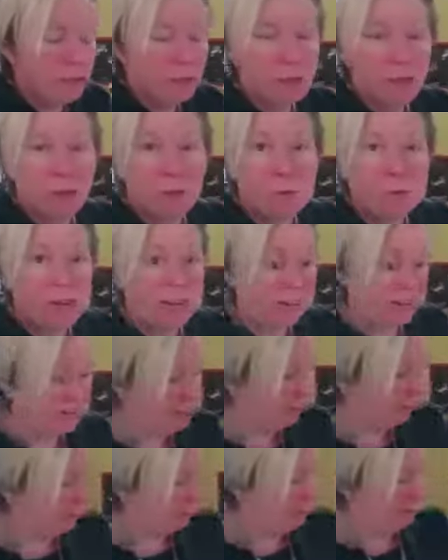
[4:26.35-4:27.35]
you can always
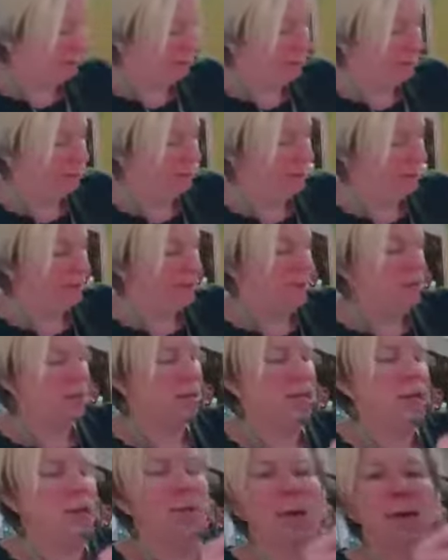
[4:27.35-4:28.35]

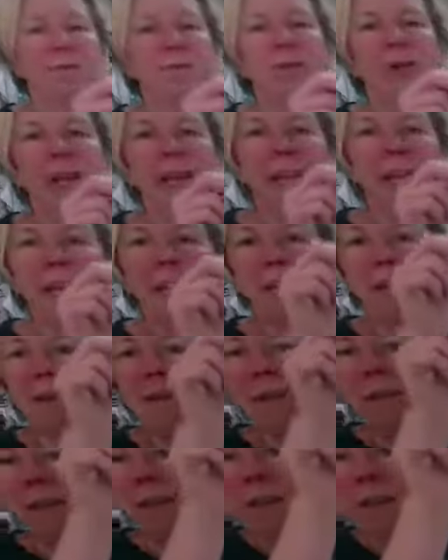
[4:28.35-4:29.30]
go over it again.